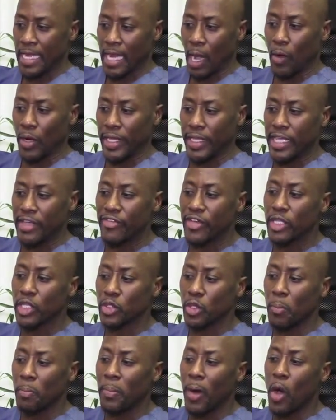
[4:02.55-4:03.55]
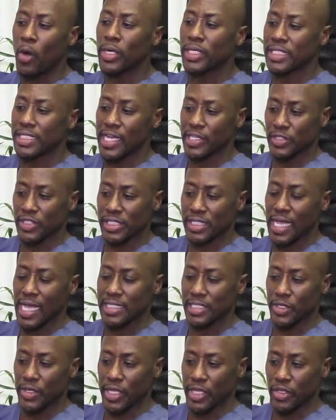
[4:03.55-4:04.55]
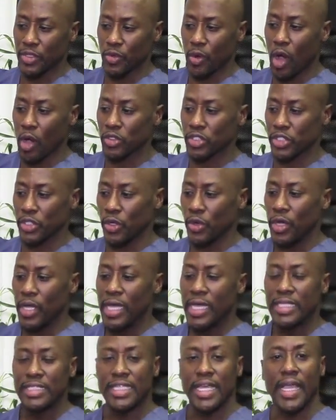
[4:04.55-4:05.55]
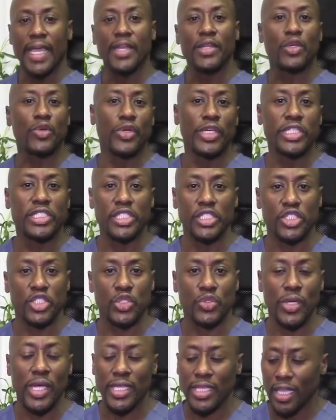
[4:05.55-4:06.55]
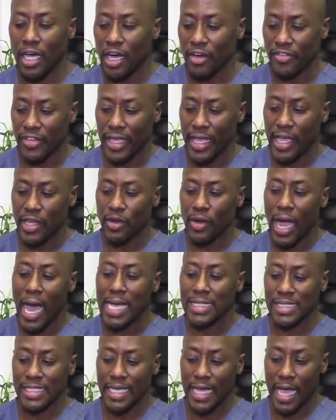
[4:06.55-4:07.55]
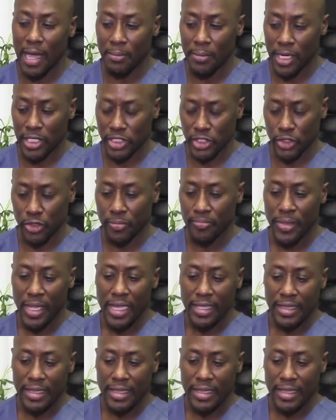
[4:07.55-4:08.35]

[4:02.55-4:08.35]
I want to give you a little bonus exercise you can do also to increase the strength of the interossei muscle.